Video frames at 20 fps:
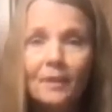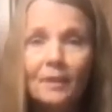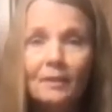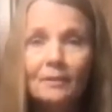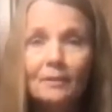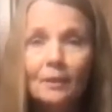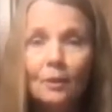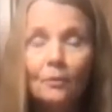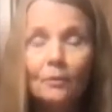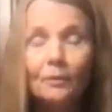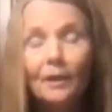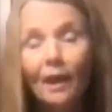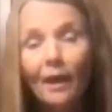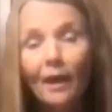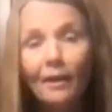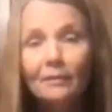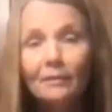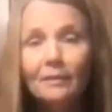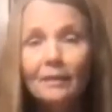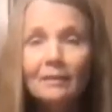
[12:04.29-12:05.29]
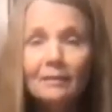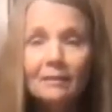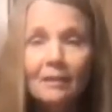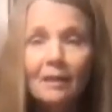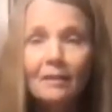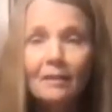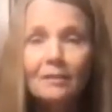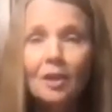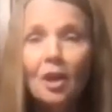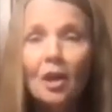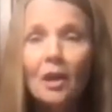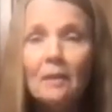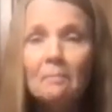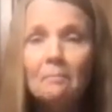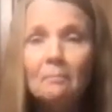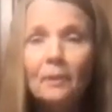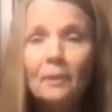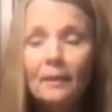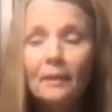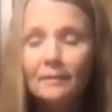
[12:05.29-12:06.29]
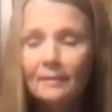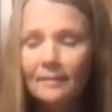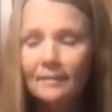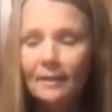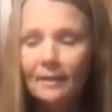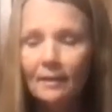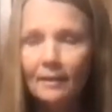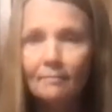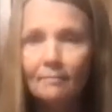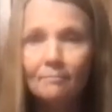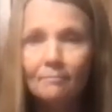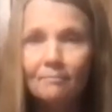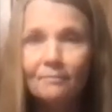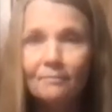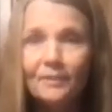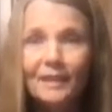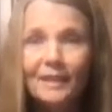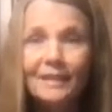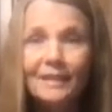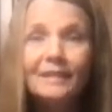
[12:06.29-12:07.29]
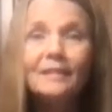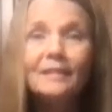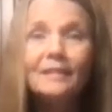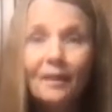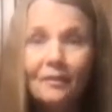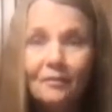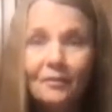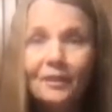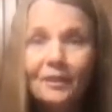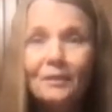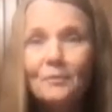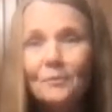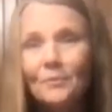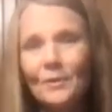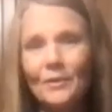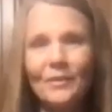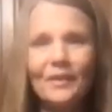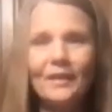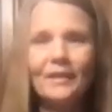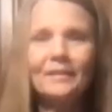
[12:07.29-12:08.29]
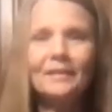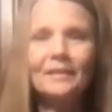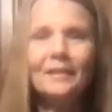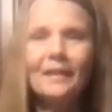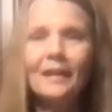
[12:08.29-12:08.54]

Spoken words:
So yeah, it does take time, but it's definitely worth it.